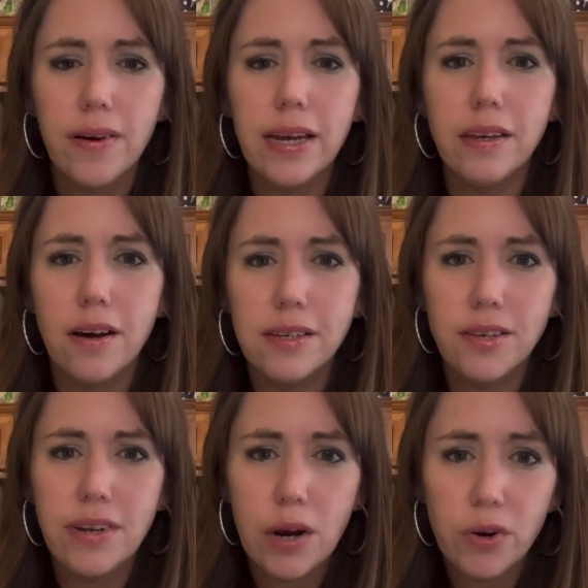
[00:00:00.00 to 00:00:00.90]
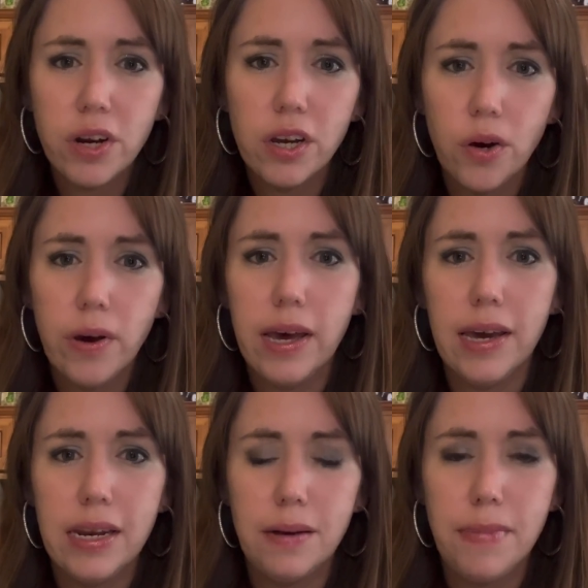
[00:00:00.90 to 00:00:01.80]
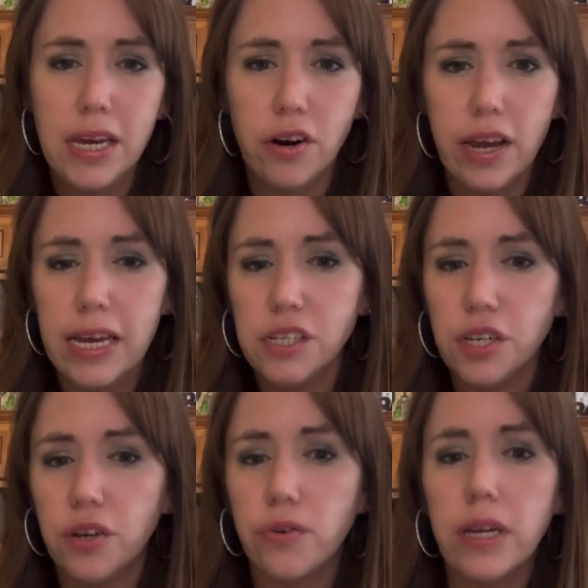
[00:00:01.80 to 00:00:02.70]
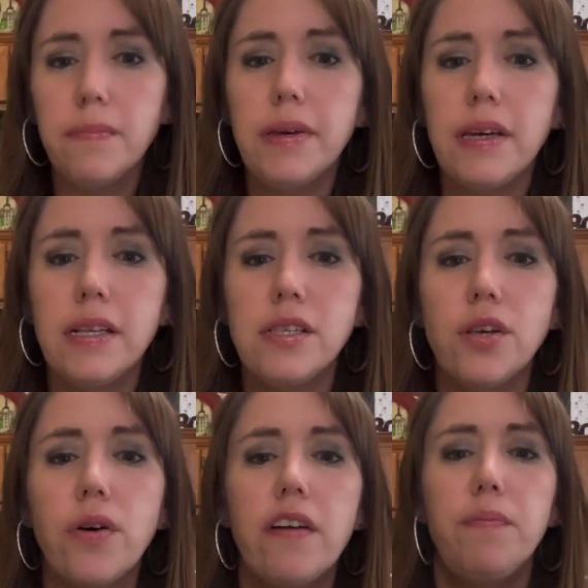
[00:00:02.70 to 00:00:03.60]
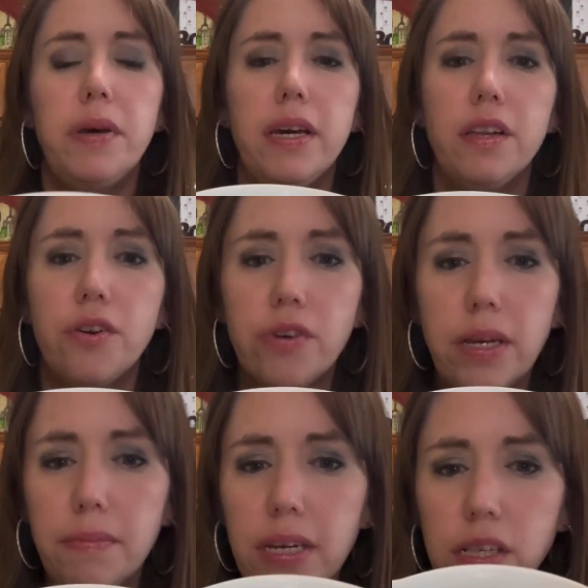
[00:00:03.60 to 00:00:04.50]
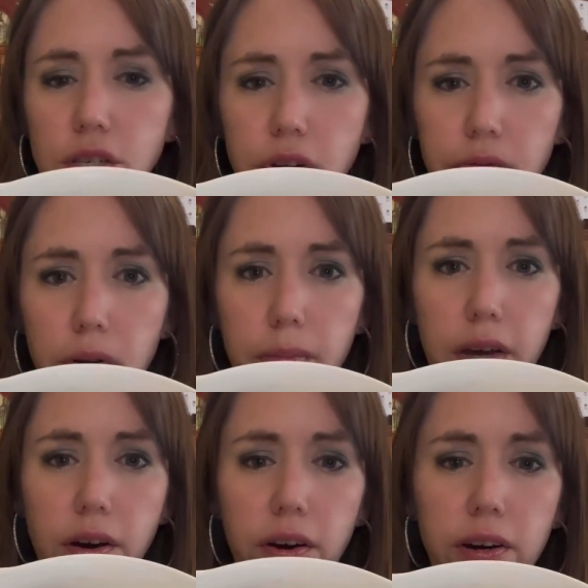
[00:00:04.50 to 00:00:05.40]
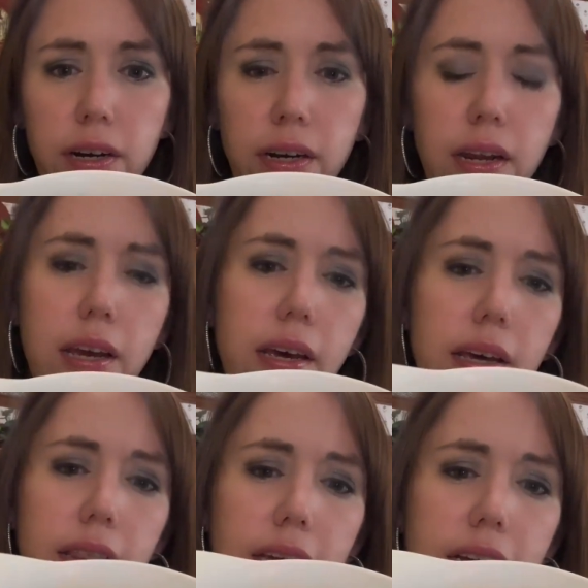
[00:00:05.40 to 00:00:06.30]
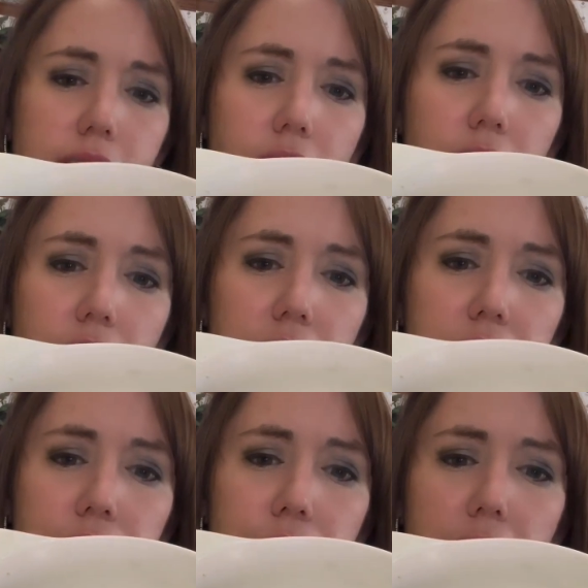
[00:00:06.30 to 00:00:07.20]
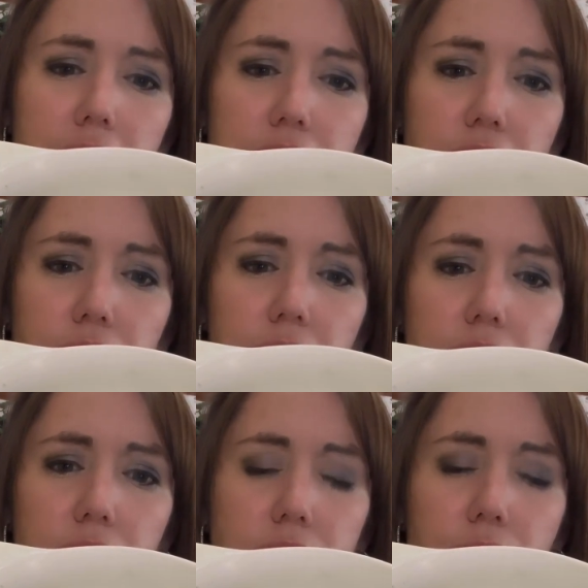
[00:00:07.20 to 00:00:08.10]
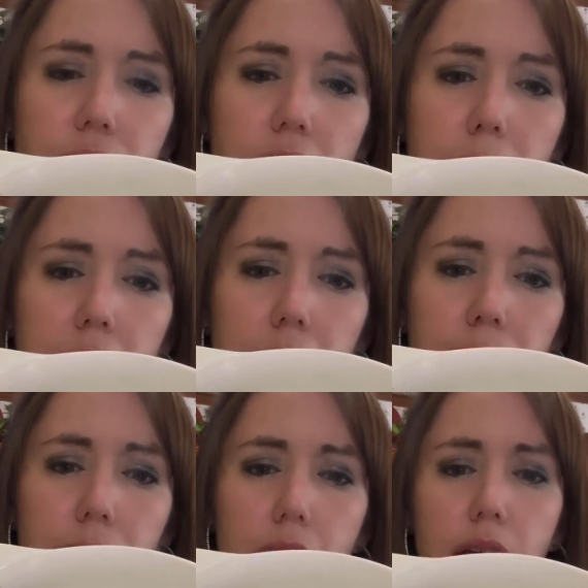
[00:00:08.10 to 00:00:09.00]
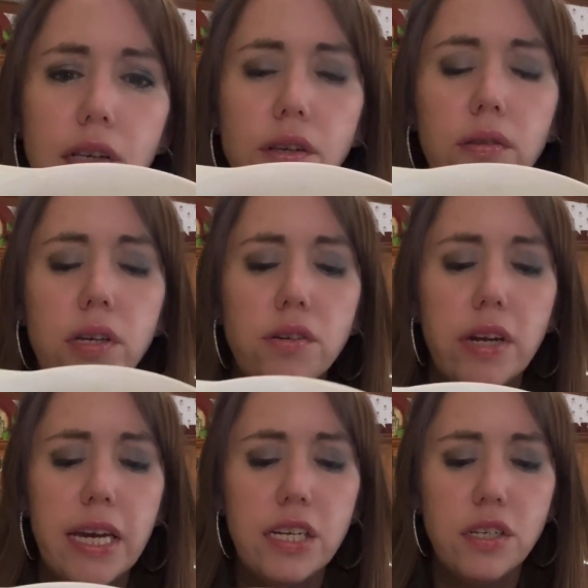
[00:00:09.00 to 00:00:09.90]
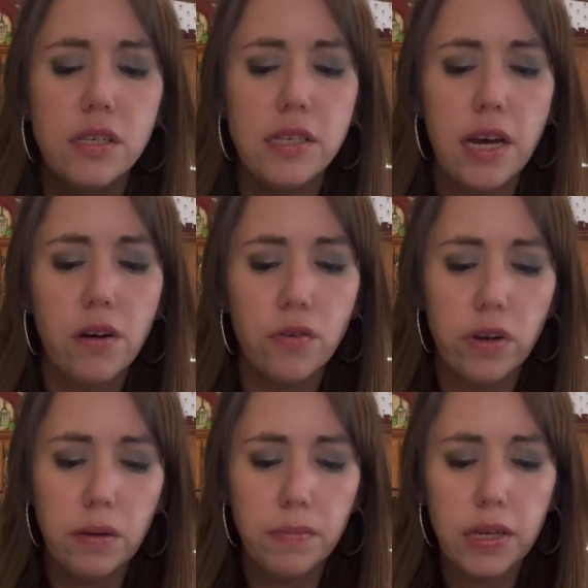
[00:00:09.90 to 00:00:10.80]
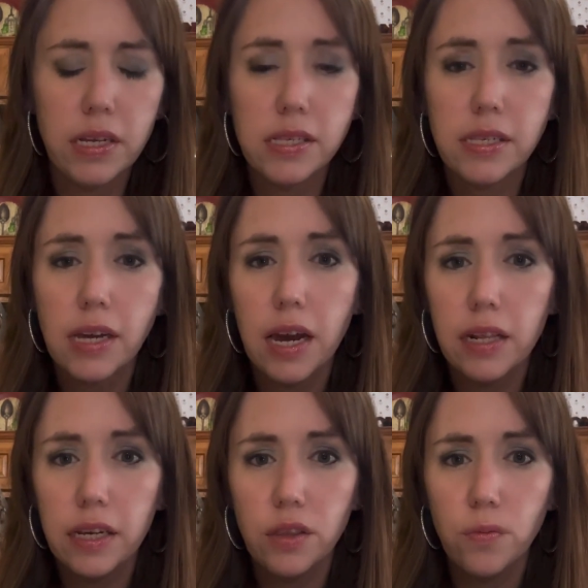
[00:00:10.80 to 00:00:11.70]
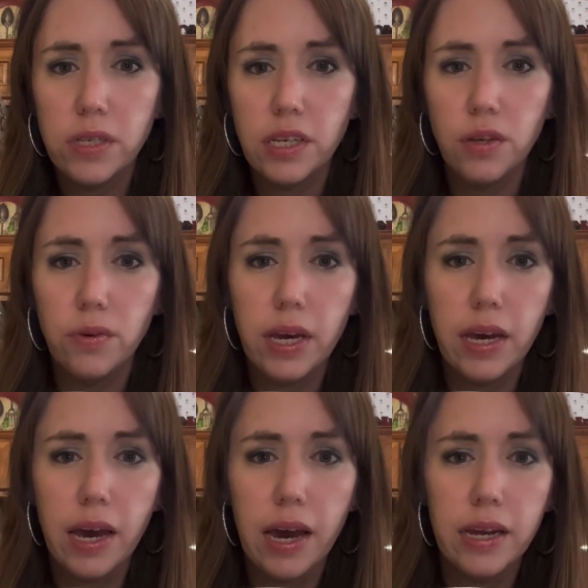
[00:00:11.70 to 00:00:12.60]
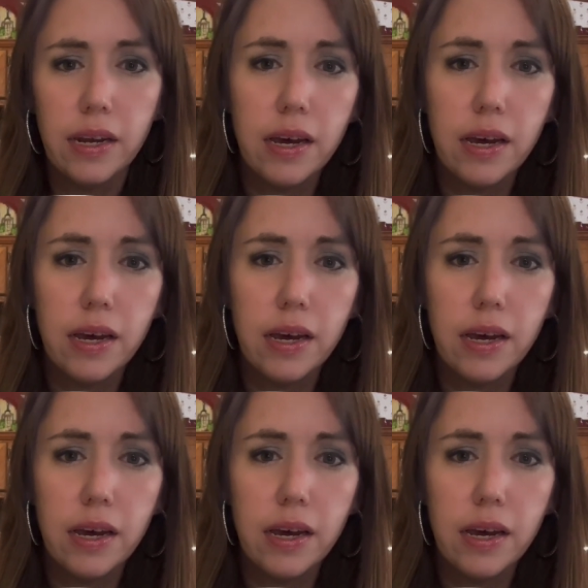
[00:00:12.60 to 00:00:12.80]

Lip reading: right, y'all, so now we're going to go ahead and make our Asian green beans. So I've picked green beans straight from my garden. These are garden fresh. Don't they look so yummy? So these are Asian style green beans, kind of like the ones that you get at